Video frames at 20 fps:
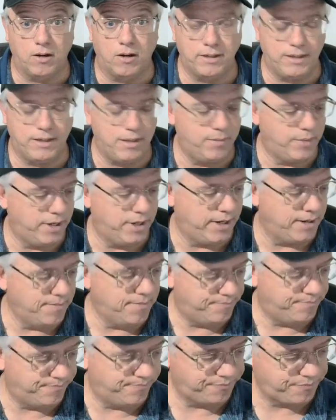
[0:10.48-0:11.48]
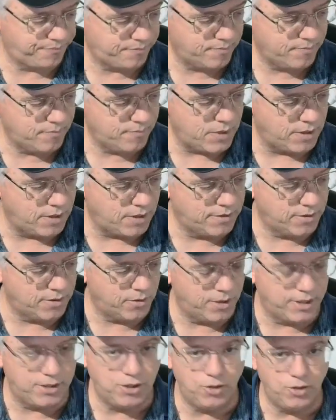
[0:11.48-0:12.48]
on eBay so
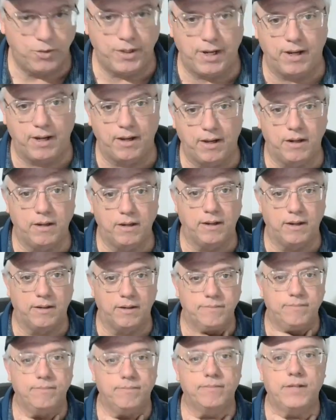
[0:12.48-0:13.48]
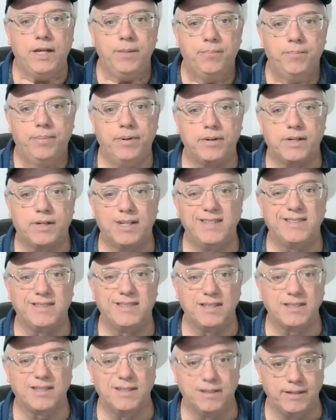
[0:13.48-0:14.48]
that you can uh, keep
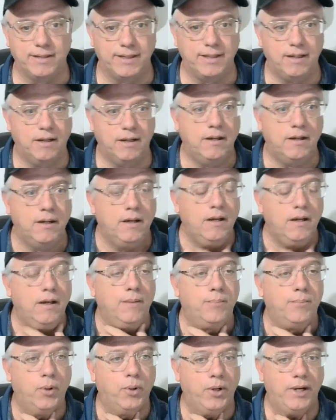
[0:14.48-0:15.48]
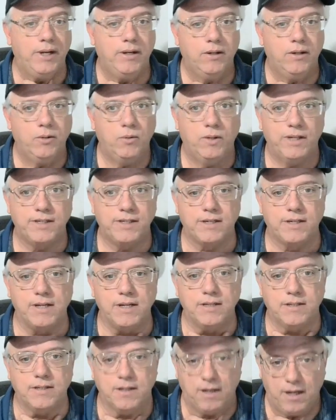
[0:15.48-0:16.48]
consistently putting new
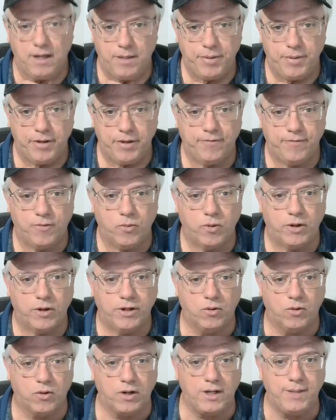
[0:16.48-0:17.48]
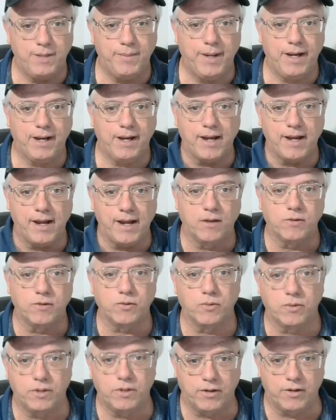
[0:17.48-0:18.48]
listings up for your eBay account
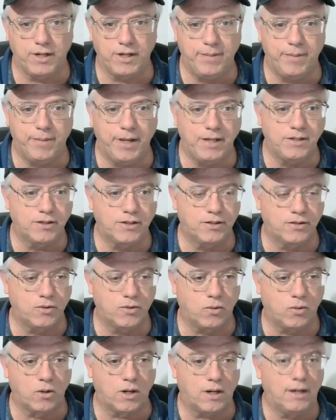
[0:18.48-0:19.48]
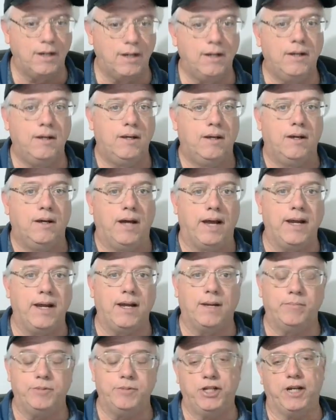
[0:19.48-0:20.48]
or your eBay store. Hey,
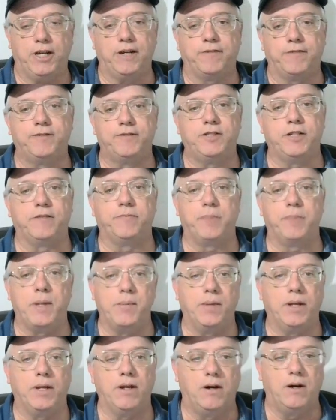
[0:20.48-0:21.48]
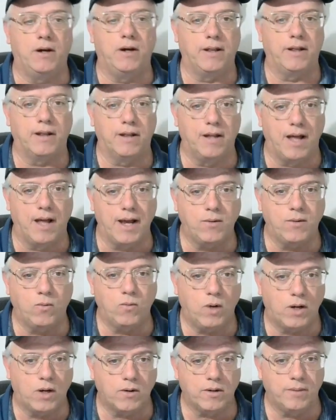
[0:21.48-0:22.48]
I'm Jeff, Jeff Beeman Online.
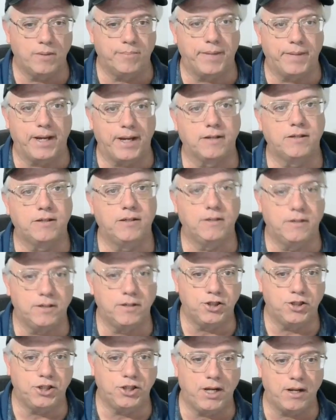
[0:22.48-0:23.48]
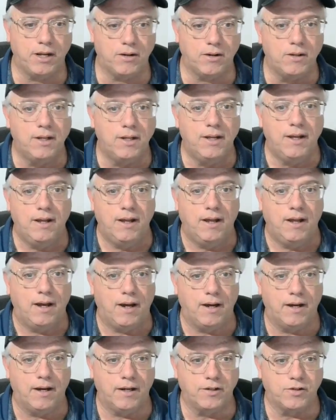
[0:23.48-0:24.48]
Welcome back to the channel.
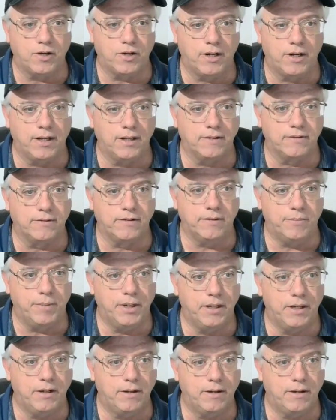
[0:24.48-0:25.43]
Uh, trying to get some